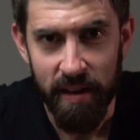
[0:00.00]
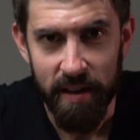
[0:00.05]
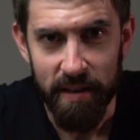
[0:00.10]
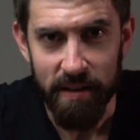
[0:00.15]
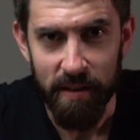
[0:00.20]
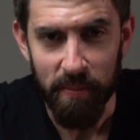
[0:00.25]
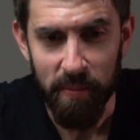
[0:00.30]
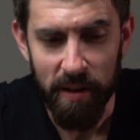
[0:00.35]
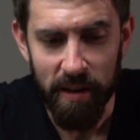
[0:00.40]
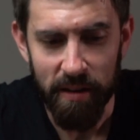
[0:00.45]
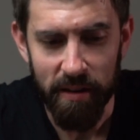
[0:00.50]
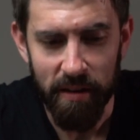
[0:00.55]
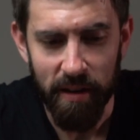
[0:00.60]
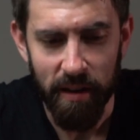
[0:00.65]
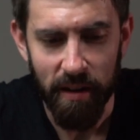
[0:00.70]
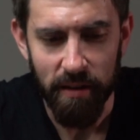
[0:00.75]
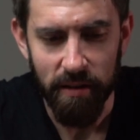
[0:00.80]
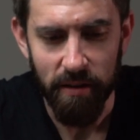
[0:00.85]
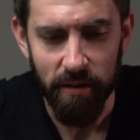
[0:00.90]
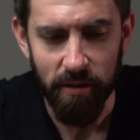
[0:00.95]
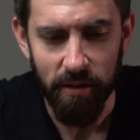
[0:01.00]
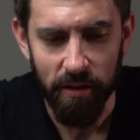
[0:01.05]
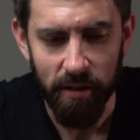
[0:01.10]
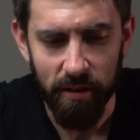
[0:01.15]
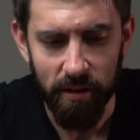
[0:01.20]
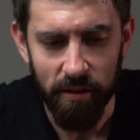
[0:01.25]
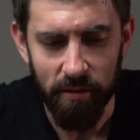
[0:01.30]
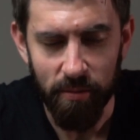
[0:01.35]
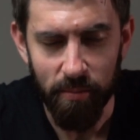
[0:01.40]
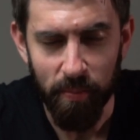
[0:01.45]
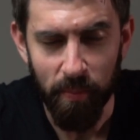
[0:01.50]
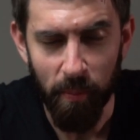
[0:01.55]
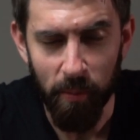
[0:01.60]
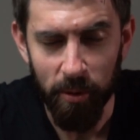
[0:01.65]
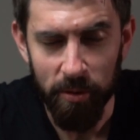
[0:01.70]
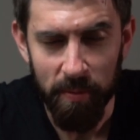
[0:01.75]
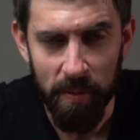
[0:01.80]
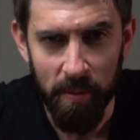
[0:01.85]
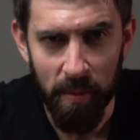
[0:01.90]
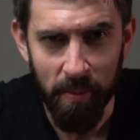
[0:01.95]
something that
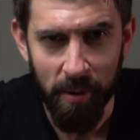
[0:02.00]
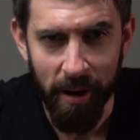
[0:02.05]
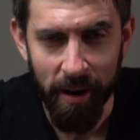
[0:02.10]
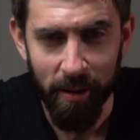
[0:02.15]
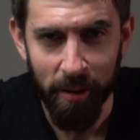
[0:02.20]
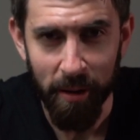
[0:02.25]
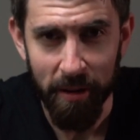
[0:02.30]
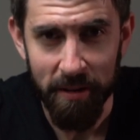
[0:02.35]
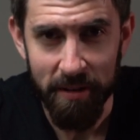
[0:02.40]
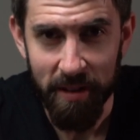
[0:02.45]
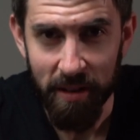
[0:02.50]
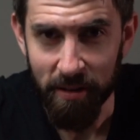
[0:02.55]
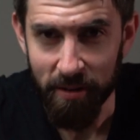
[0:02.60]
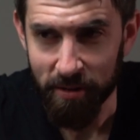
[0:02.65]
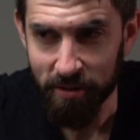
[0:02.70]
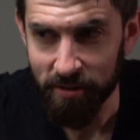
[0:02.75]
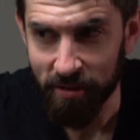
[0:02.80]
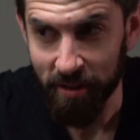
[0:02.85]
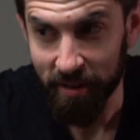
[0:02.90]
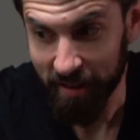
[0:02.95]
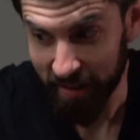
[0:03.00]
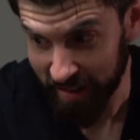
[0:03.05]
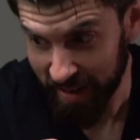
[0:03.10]
most people probably don't consider is you're gonna